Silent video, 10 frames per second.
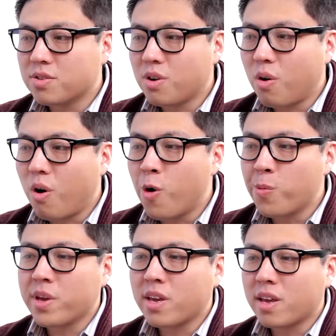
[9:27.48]
so
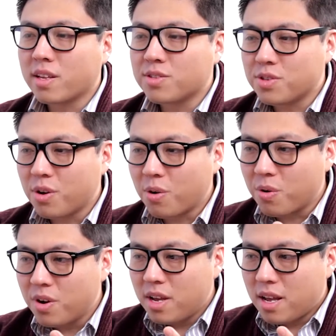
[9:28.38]
homey and
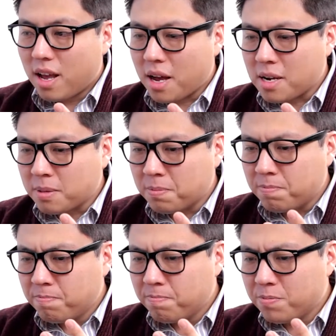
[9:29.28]
so
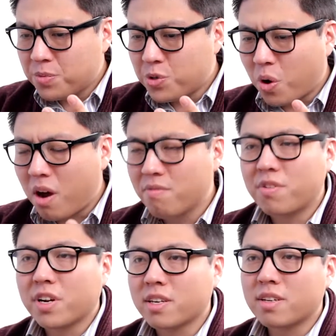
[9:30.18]

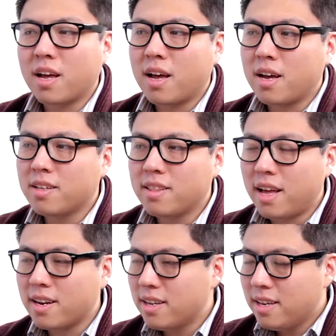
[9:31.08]
comforting
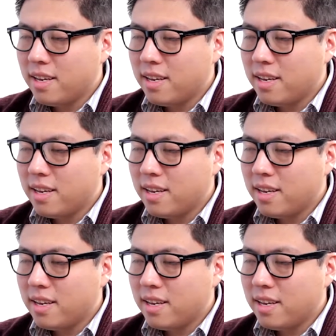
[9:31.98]
that